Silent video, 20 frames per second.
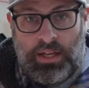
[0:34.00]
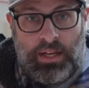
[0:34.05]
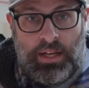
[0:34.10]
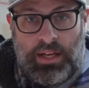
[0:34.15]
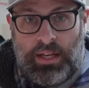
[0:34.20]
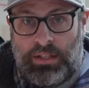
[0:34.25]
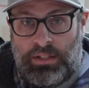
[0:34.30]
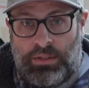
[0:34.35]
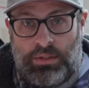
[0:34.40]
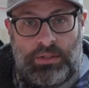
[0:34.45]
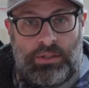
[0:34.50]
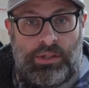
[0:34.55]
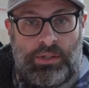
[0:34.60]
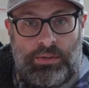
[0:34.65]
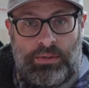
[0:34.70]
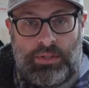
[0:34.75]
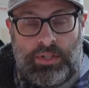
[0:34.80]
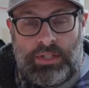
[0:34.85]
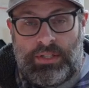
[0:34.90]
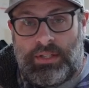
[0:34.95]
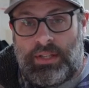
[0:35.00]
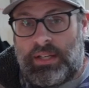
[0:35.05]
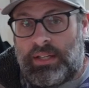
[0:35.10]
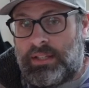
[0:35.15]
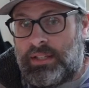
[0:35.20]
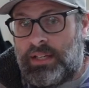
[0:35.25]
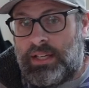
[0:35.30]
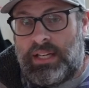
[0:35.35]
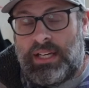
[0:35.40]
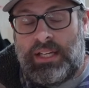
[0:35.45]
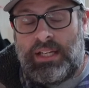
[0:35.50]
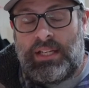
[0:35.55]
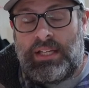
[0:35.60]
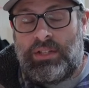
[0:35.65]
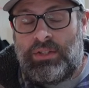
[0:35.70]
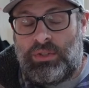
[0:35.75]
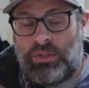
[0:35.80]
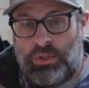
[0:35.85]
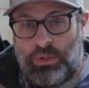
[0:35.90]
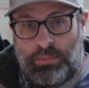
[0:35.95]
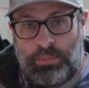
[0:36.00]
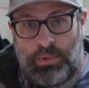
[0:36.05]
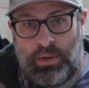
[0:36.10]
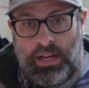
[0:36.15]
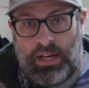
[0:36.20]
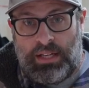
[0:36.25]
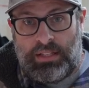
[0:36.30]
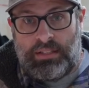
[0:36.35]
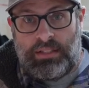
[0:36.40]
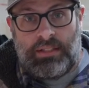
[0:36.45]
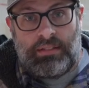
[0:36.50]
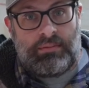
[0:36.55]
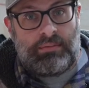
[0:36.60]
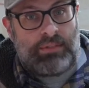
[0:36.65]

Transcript: and you could use this thing. It is super handy.